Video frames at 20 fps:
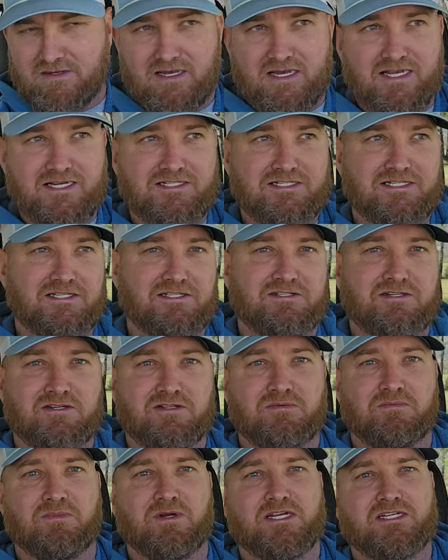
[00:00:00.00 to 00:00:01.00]
I actually
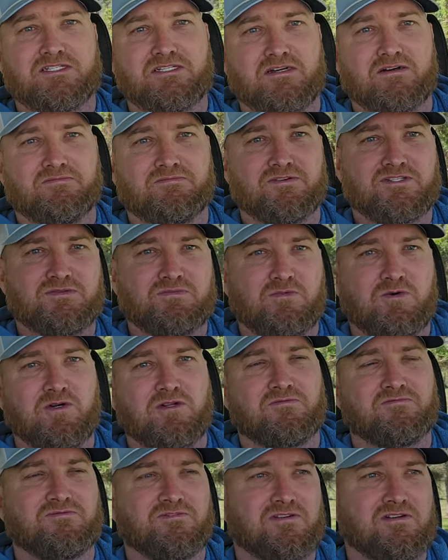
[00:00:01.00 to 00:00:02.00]
took the brace off this
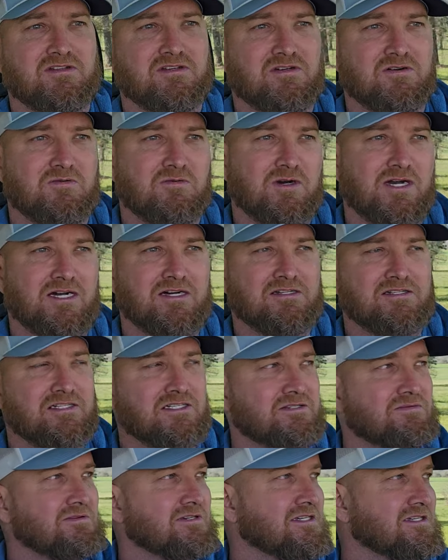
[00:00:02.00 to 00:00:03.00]
morning for a little while
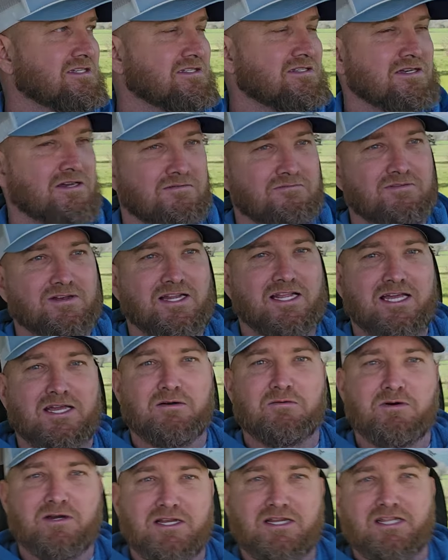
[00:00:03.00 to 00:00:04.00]
just because I felt
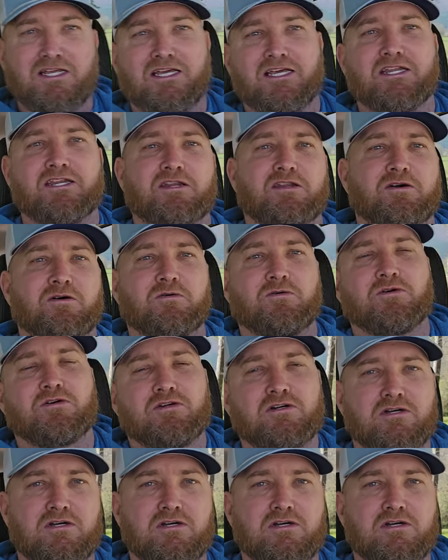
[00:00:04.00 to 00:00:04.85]
like I wasn't getting no